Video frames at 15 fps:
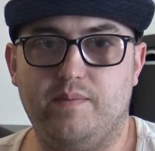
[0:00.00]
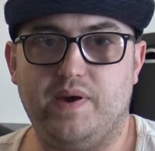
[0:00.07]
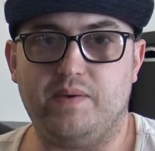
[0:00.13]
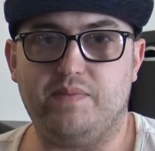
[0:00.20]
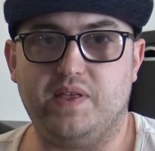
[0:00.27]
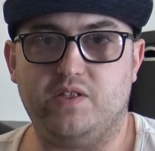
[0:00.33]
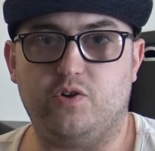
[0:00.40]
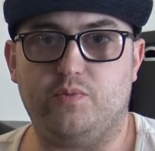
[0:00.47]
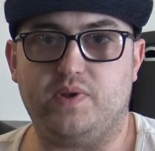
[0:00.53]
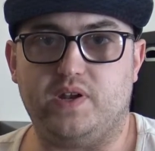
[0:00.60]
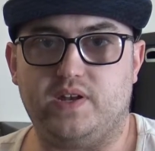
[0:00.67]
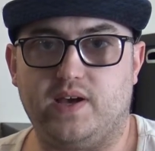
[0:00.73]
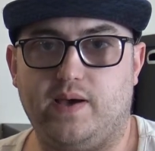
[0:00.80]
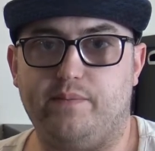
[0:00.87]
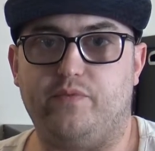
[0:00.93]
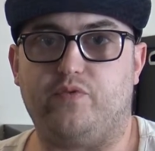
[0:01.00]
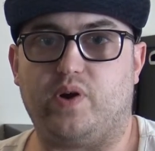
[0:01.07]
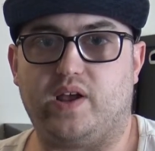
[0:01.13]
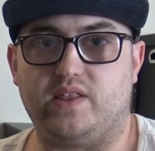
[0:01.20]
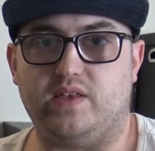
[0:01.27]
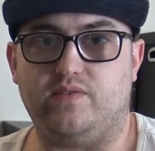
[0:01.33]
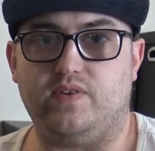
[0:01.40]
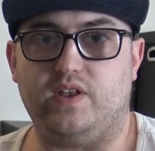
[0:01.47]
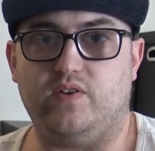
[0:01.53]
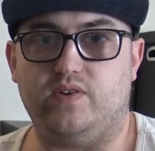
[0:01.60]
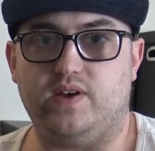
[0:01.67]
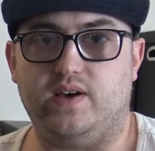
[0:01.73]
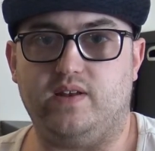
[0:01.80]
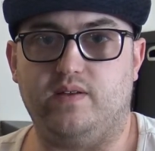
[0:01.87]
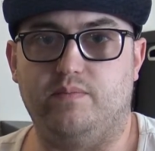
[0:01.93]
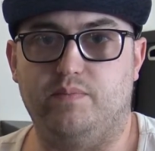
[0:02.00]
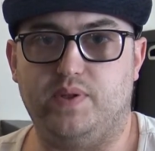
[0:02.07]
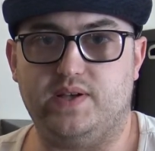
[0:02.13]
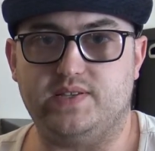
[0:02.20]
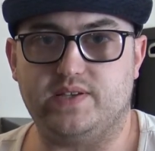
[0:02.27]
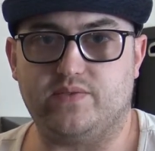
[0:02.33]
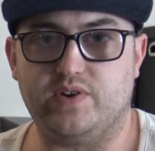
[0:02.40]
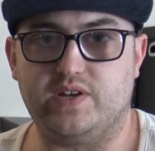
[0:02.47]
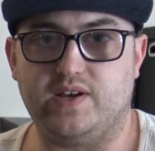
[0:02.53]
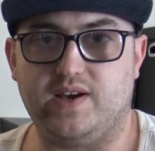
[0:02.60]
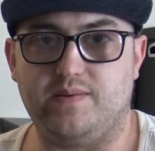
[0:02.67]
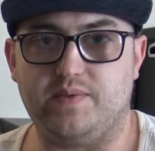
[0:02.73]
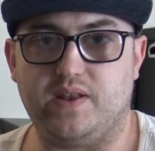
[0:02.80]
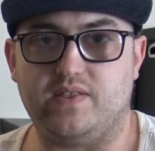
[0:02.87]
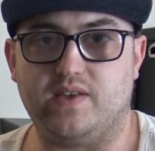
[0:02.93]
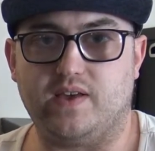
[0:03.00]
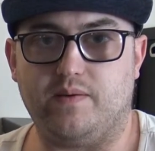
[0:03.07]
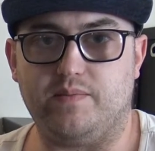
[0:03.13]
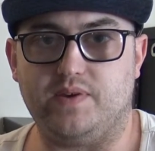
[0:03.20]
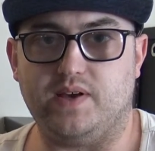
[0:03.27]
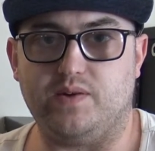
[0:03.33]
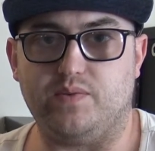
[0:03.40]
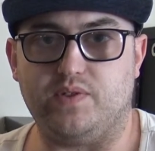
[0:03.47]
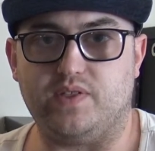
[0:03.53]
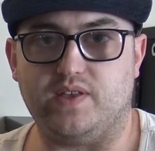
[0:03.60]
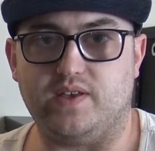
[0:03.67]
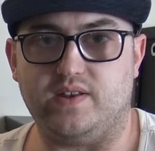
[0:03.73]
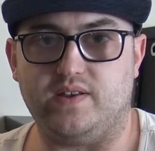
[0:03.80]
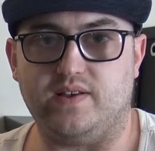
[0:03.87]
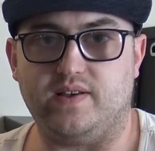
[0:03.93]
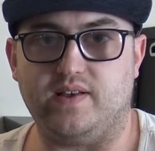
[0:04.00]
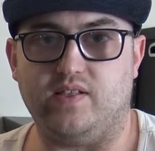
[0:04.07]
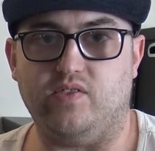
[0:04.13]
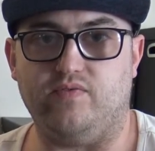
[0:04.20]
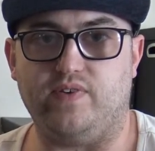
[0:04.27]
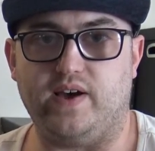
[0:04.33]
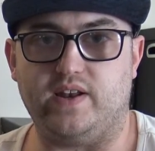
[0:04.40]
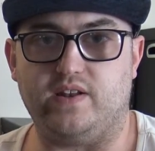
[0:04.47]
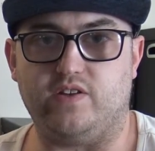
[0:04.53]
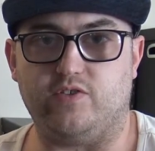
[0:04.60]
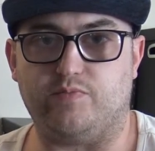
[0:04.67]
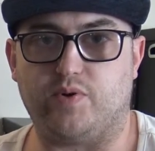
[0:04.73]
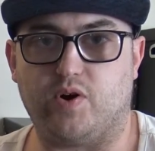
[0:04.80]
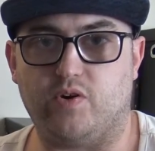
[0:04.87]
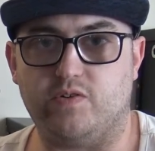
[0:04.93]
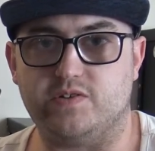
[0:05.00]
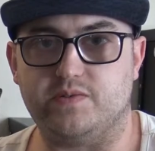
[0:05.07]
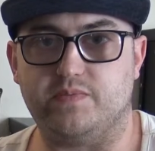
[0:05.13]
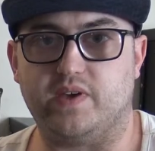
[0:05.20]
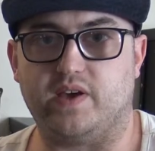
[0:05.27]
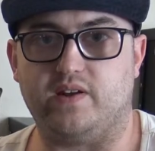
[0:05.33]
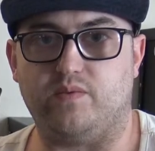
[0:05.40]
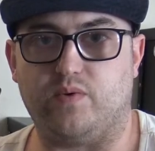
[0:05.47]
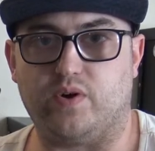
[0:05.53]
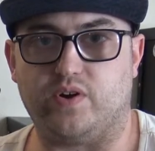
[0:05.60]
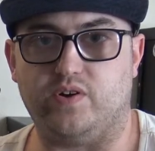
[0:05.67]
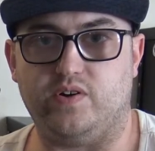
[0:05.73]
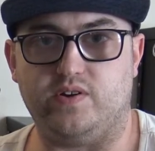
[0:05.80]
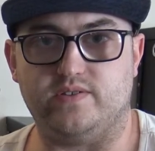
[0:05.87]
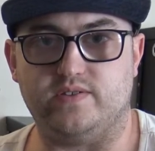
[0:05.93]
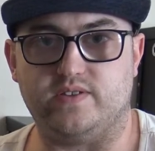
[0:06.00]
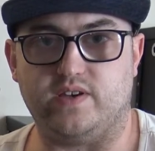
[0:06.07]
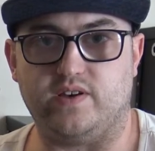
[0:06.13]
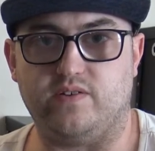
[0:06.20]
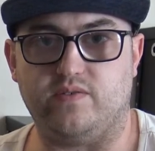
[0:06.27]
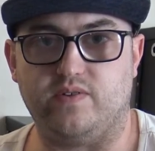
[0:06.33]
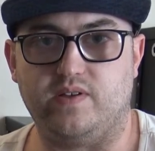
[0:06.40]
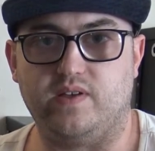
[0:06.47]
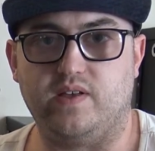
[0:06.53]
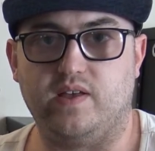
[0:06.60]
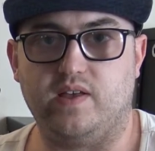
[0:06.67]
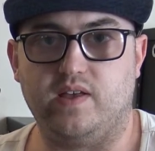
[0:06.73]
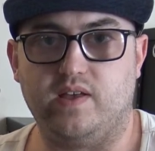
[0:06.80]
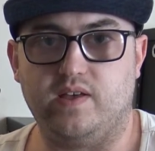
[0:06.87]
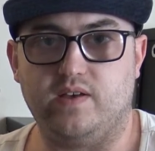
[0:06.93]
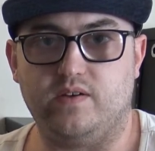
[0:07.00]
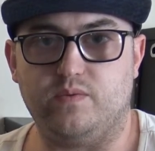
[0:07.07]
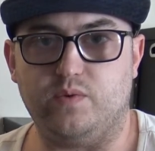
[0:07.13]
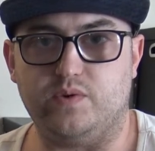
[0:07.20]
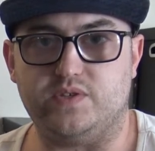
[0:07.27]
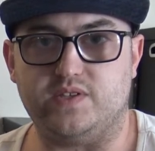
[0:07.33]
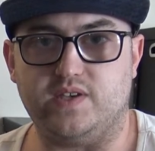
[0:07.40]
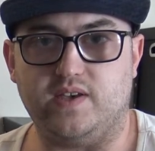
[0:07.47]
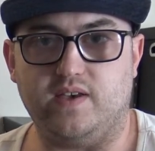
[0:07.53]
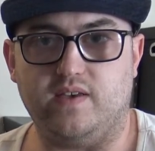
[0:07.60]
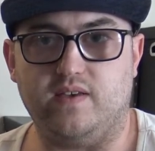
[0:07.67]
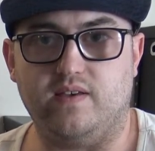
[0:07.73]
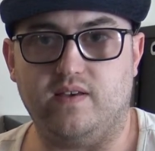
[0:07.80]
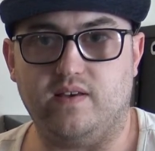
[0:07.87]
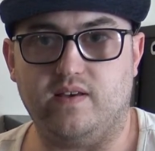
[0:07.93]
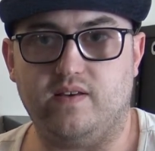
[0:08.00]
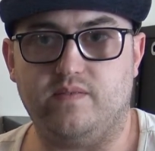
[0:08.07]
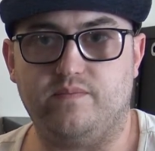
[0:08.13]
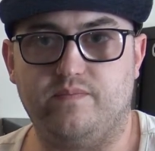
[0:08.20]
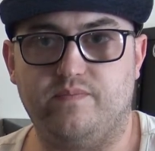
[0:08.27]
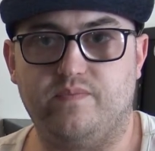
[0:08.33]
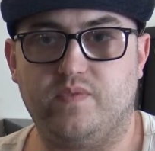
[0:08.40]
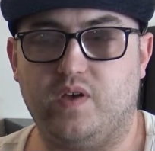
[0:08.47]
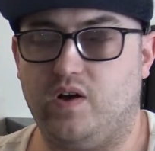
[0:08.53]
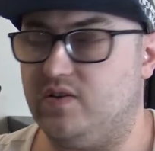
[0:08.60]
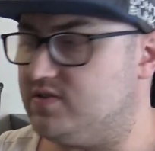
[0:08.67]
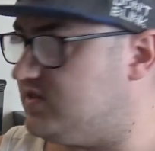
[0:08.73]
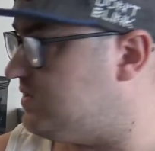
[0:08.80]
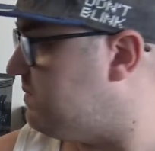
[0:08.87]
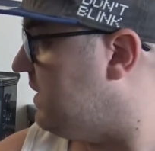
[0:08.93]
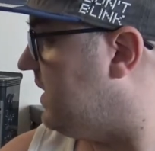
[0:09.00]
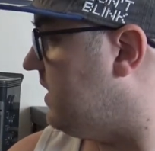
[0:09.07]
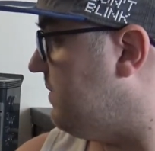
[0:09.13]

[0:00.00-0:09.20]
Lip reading: might be a little bit of time before I get that video done. Plus every time that I think I'm done with it, I'll find another part or something I could work on, so we'll see. Also speaking